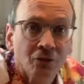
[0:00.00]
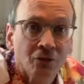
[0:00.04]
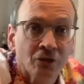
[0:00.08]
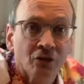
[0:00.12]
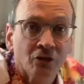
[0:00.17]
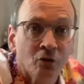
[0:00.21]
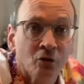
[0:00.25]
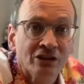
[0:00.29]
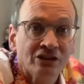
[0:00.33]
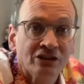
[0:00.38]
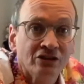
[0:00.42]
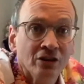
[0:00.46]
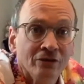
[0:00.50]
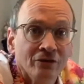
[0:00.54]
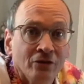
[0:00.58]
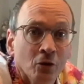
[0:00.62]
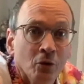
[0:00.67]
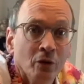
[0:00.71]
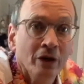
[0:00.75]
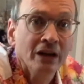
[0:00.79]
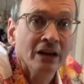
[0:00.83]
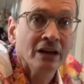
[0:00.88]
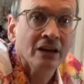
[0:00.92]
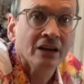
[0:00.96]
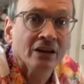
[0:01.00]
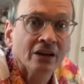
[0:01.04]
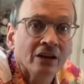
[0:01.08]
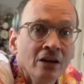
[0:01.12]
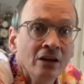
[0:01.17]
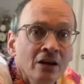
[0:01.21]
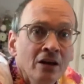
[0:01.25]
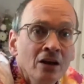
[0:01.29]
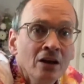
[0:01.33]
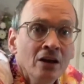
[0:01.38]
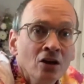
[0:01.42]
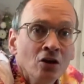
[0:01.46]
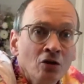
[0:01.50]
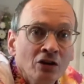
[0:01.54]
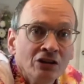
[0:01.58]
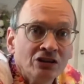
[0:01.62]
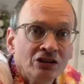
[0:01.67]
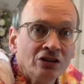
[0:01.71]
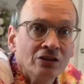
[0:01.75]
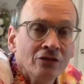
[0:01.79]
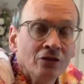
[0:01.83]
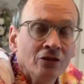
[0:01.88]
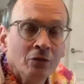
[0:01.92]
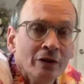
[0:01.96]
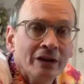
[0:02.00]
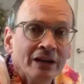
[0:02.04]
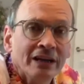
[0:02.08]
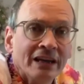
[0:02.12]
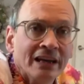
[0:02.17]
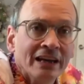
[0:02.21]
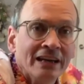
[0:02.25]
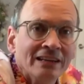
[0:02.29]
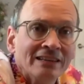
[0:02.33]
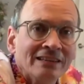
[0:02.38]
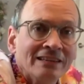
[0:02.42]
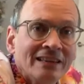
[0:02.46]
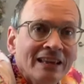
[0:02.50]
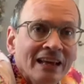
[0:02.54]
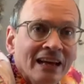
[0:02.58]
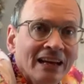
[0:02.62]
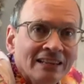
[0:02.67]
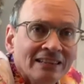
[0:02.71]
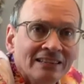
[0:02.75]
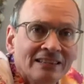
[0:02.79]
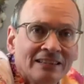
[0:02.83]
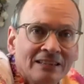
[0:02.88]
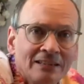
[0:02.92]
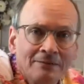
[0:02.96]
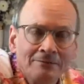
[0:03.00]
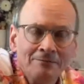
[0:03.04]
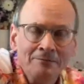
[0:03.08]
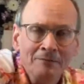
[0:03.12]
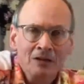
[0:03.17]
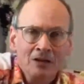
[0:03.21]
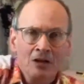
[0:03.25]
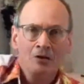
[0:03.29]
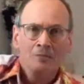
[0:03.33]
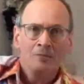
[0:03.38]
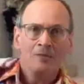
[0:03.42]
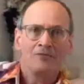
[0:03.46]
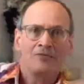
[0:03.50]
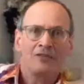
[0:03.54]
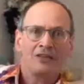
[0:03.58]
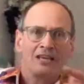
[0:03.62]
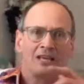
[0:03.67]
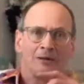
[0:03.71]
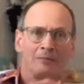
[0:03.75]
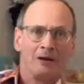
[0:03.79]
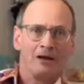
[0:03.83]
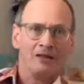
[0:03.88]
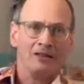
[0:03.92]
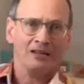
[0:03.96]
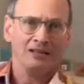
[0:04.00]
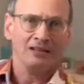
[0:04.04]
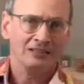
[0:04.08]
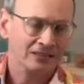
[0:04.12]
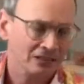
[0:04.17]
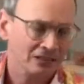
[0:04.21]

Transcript: question of the week. Question of the week is this. I've been thinking about this